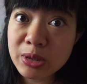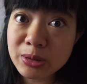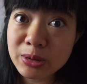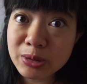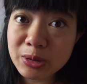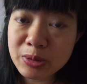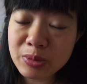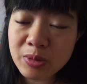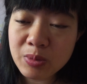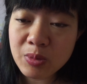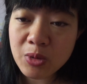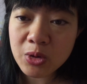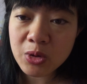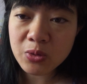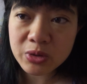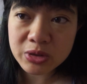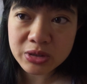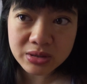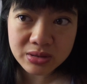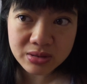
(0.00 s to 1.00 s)
a little bit more,
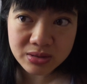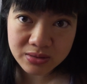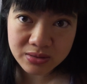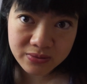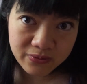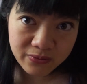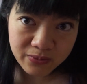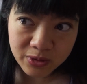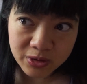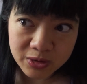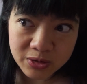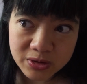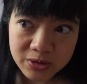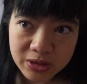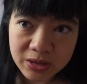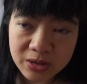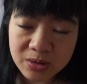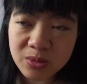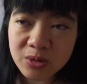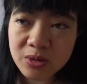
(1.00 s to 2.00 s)
which is
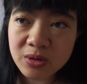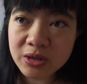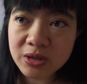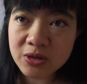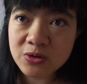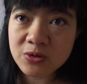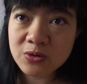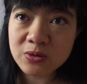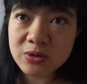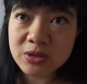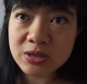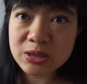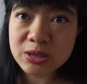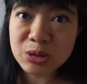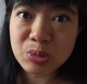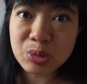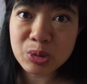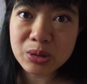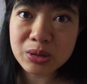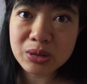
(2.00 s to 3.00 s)
understandable. I usually
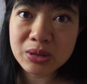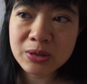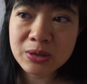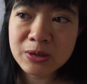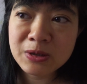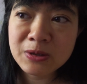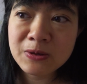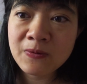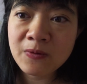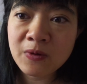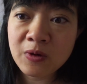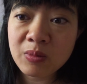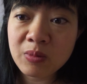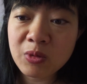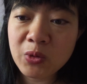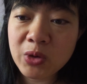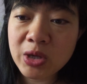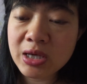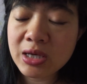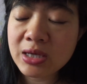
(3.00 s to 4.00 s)
sleep in on my
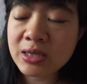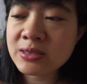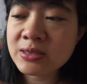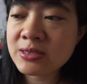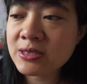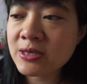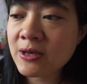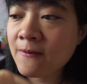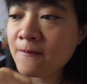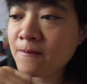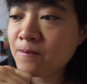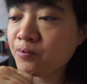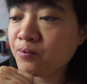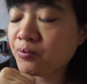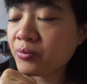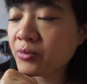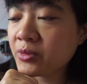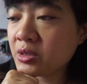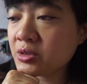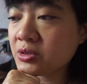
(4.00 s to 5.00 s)
weekends.
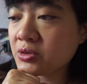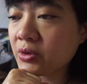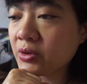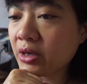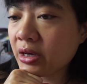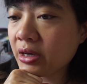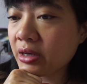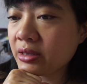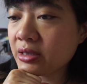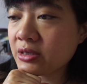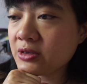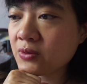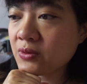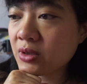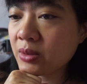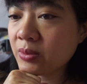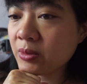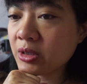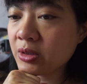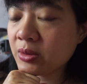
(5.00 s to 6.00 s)
So yeah, that's what
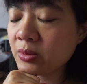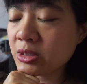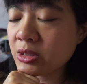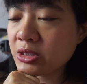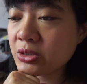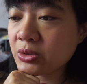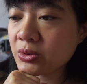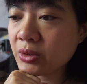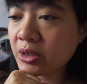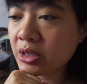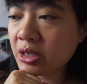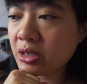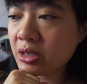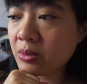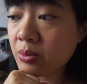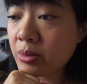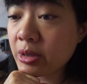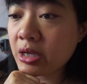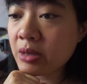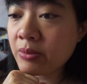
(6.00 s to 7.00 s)
I'm going to be doing in a
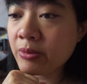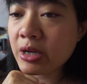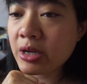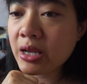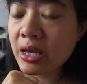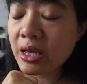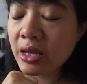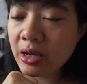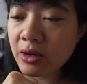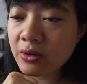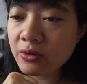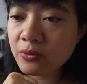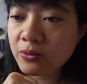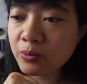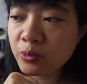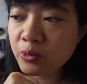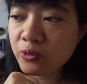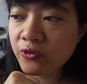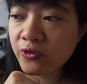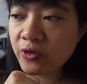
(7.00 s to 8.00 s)
bit. I'm going to head out
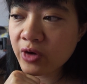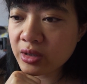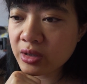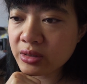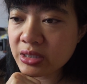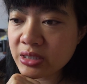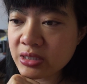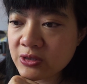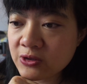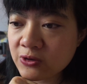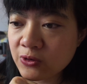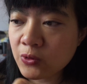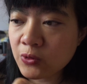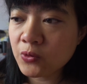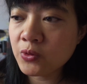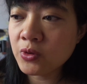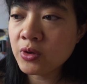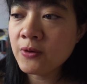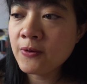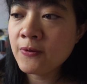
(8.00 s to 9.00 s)
fairly
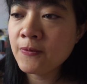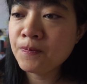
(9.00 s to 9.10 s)
soon.